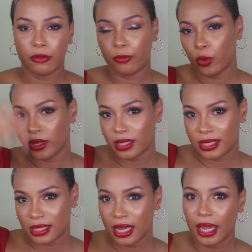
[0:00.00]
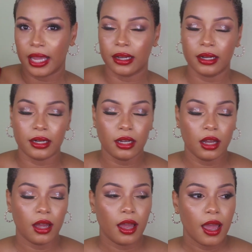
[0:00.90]
for the sink
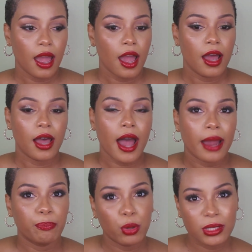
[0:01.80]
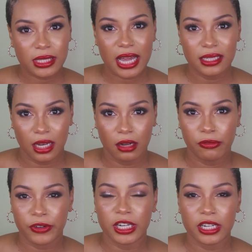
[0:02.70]
and puts that in
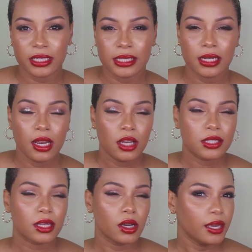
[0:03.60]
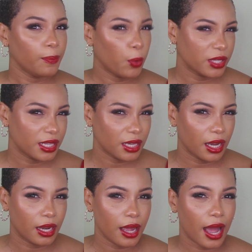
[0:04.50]
first. So he puts it
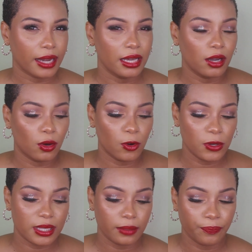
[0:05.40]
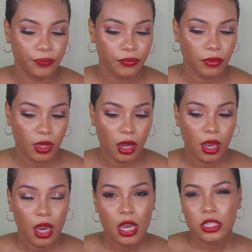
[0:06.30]
in and he goes,
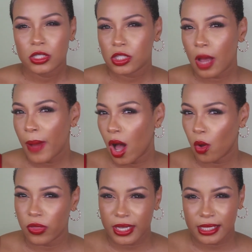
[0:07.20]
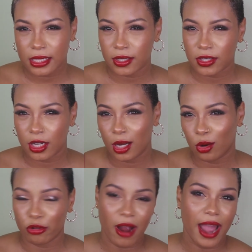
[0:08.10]
somehow this doesn't
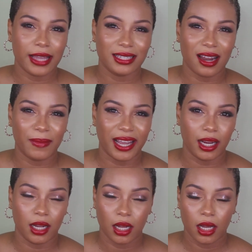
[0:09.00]
look right. And I'm like,